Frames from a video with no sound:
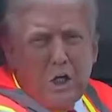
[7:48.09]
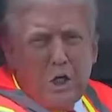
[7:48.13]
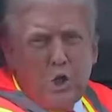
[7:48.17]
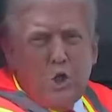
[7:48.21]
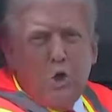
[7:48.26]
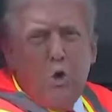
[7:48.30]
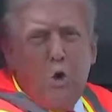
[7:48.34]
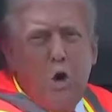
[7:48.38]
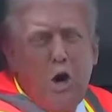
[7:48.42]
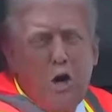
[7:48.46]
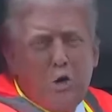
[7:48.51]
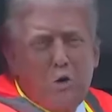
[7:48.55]

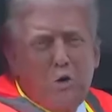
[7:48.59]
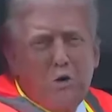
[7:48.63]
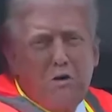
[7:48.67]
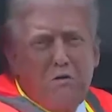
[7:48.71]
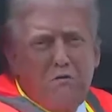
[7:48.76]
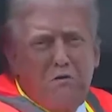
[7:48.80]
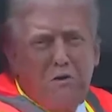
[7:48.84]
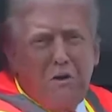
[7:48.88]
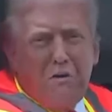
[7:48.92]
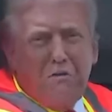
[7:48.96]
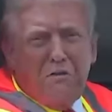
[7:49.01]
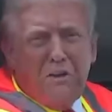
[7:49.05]

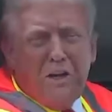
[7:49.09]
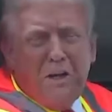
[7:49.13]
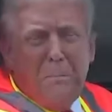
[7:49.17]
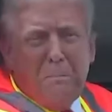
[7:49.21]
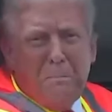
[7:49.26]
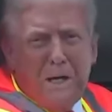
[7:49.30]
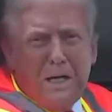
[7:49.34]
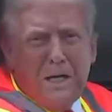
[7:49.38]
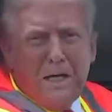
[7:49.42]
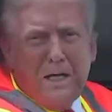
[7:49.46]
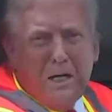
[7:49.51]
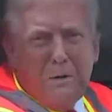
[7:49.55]
250
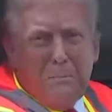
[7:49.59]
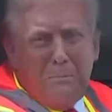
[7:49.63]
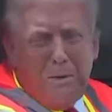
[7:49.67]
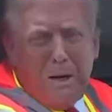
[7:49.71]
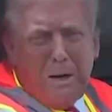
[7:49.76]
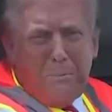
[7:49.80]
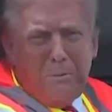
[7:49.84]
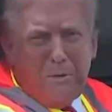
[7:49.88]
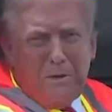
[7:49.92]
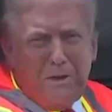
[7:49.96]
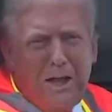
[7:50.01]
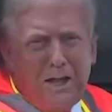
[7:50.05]
million
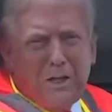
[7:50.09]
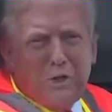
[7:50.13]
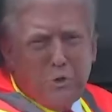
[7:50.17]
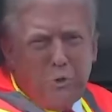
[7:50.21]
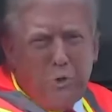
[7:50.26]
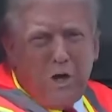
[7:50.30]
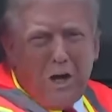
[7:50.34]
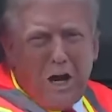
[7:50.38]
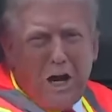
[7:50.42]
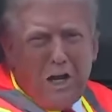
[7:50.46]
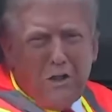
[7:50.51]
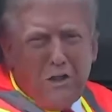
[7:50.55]
people, that's
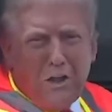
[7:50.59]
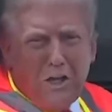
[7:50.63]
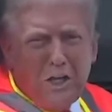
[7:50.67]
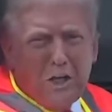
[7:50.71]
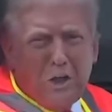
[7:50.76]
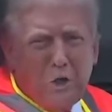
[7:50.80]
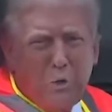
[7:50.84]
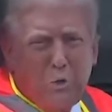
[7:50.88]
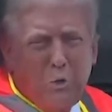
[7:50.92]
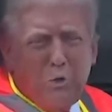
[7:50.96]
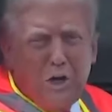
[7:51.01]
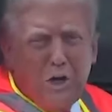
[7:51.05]
what I
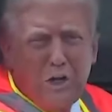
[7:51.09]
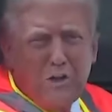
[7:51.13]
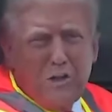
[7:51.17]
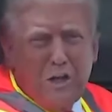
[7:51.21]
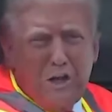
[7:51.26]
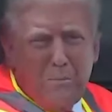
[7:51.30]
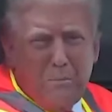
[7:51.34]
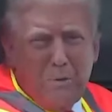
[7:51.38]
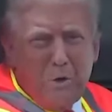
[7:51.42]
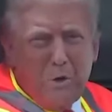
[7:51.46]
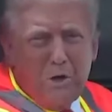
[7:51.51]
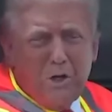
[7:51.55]
think the real
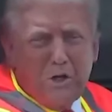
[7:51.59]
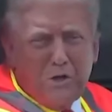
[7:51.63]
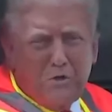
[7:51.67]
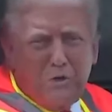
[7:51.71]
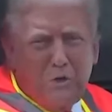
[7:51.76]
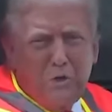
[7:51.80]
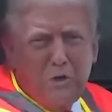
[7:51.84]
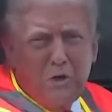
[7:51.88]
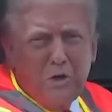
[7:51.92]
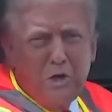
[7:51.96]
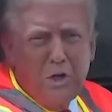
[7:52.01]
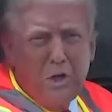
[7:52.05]
number is
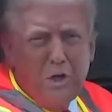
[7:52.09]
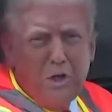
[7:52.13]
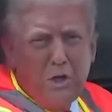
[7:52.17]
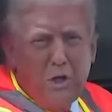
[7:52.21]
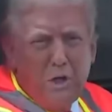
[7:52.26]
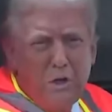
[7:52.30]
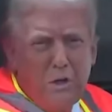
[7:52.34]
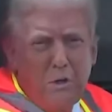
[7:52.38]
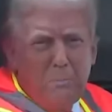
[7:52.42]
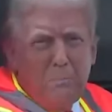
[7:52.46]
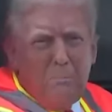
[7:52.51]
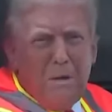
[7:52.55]
for
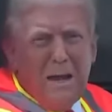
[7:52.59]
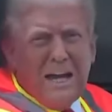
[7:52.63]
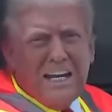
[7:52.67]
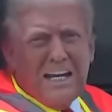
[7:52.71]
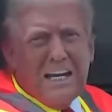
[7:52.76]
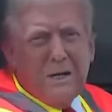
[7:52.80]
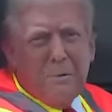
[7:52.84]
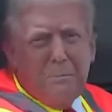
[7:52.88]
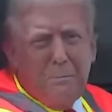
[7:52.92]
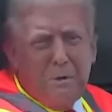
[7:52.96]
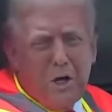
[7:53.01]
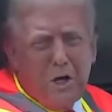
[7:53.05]

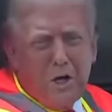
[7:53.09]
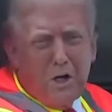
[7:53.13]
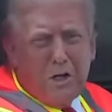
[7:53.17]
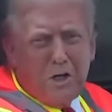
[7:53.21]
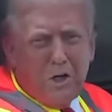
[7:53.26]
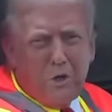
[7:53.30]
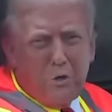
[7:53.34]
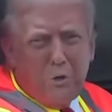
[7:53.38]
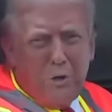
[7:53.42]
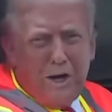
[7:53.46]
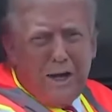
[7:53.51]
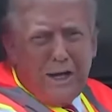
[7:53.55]
making
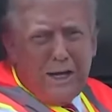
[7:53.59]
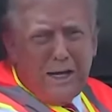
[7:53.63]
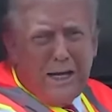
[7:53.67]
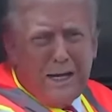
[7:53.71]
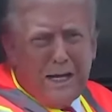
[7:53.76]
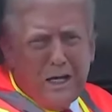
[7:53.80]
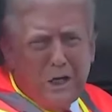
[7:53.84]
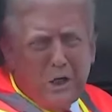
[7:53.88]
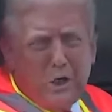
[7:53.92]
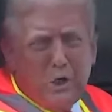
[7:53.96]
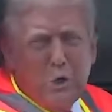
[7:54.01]
America great again.